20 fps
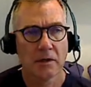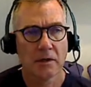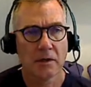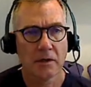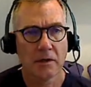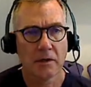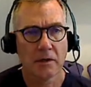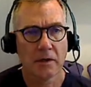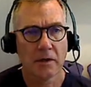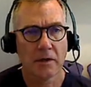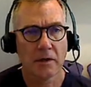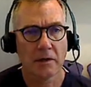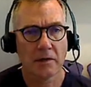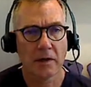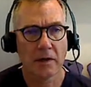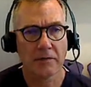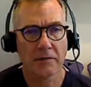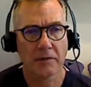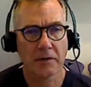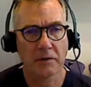Uh, and
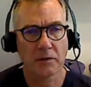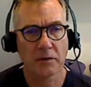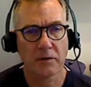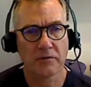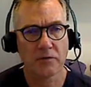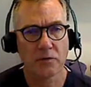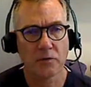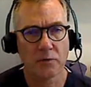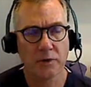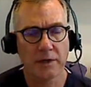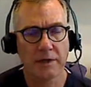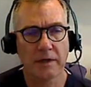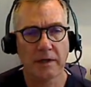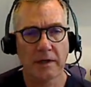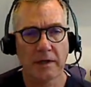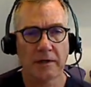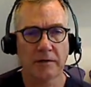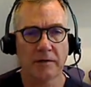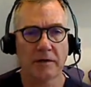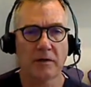I think if you're reading
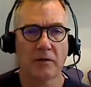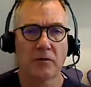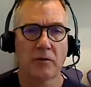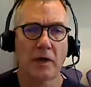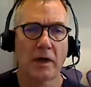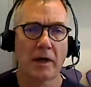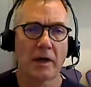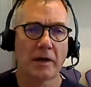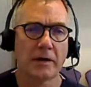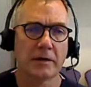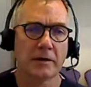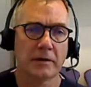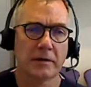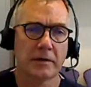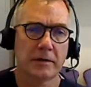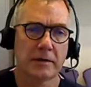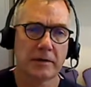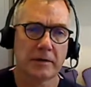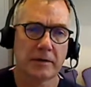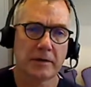anything around
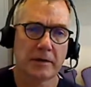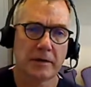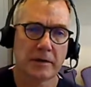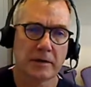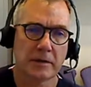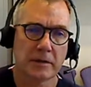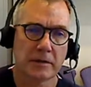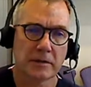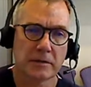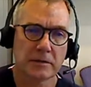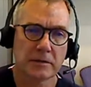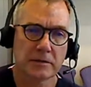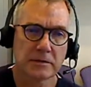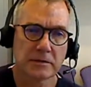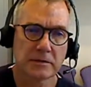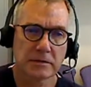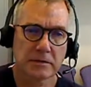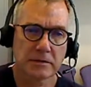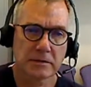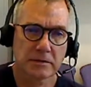uh,
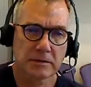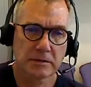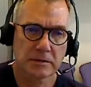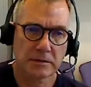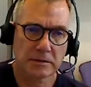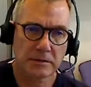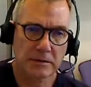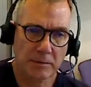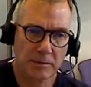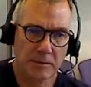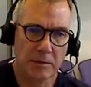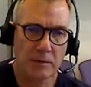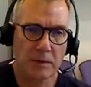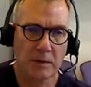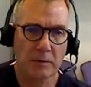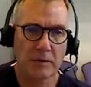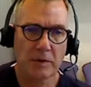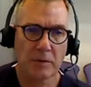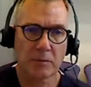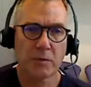some of the
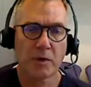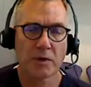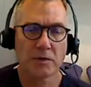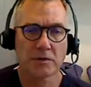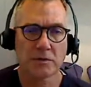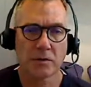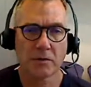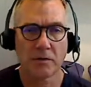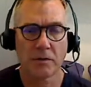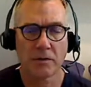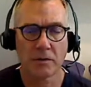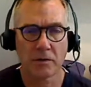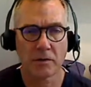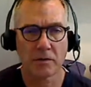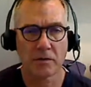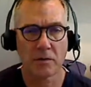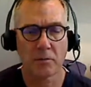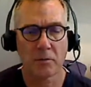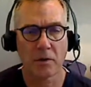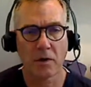people that post on the,
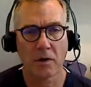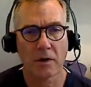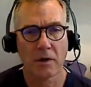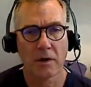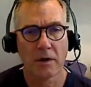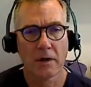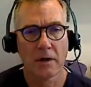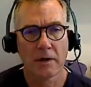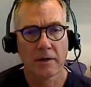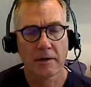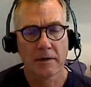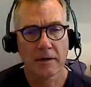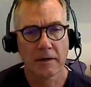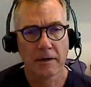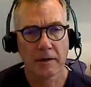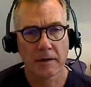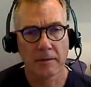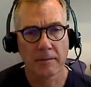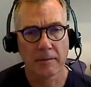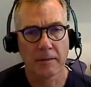on the blog
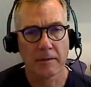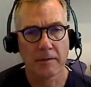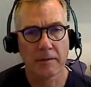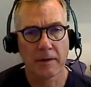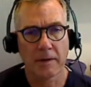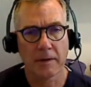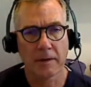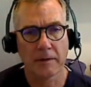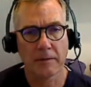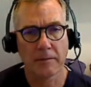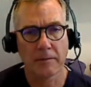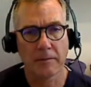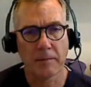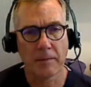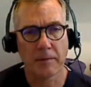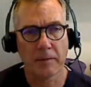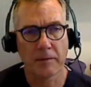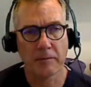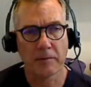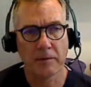um, uh,
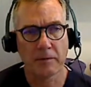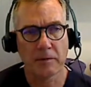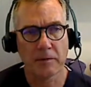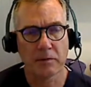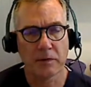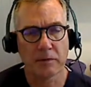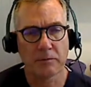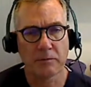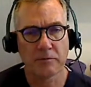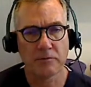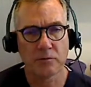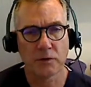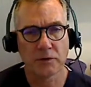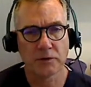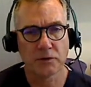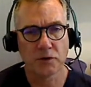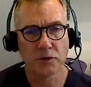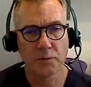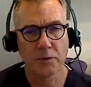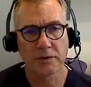before
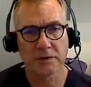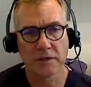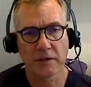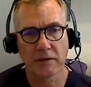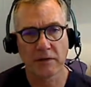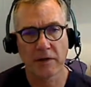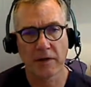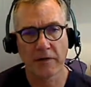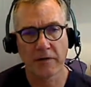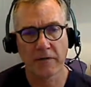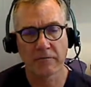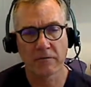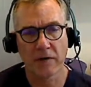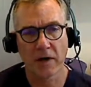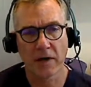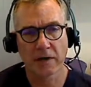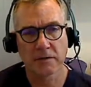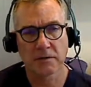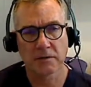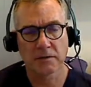interpreting their
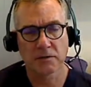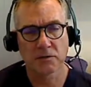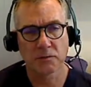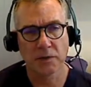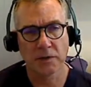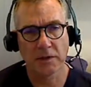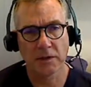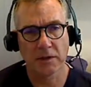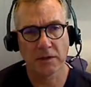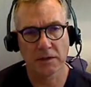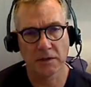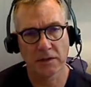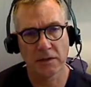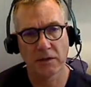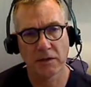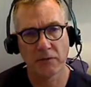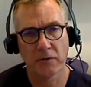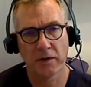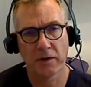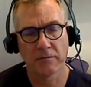advice as being
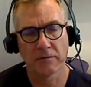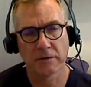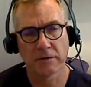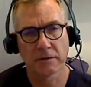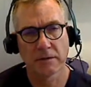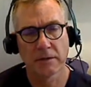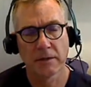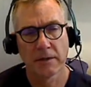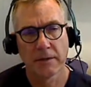clinically relevant.